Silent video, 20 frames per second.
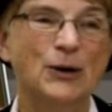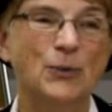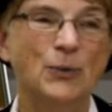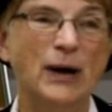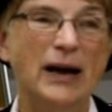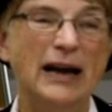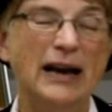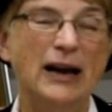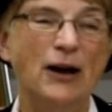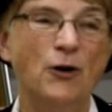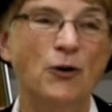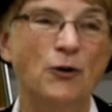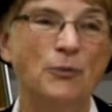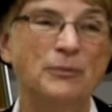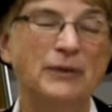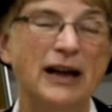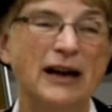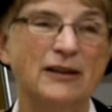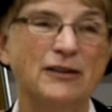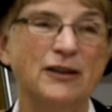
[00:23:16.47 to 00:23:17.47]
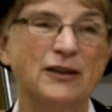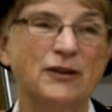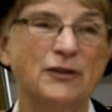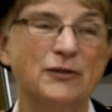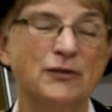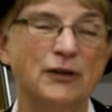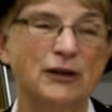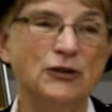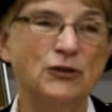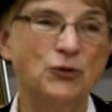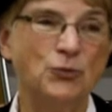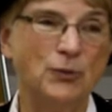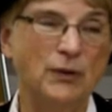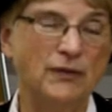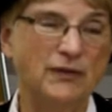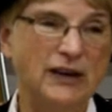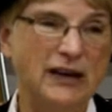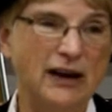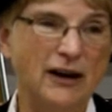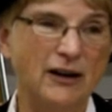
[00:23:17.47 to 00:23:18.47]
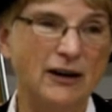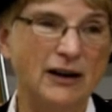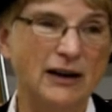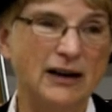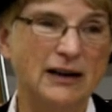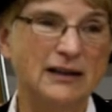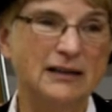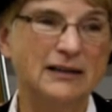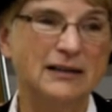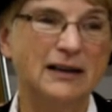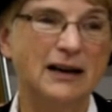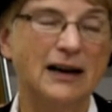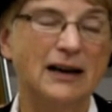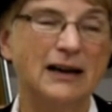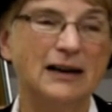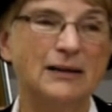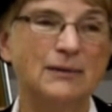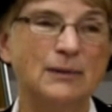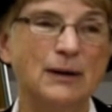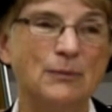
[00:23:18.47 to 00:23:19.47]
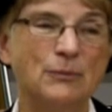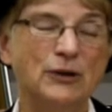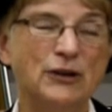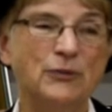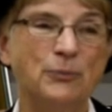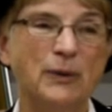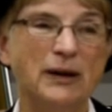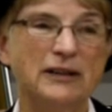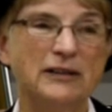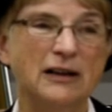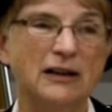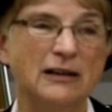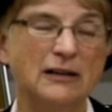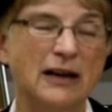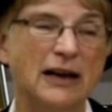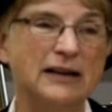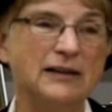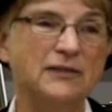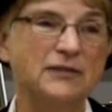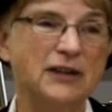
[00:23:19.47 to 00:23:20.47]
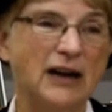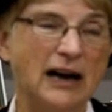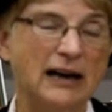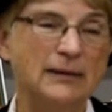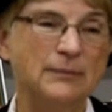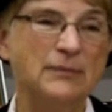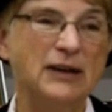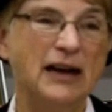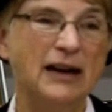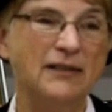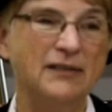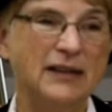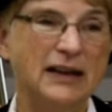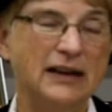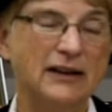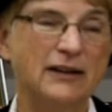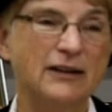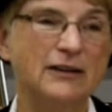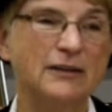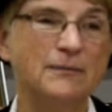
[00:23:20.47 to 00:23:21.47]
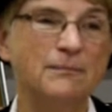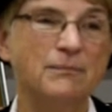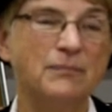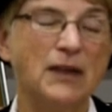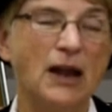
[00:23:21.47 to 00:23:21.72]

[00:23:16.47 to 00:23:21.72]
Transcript: We had a home down on the French Riviera um, and we spent a lot of time down there.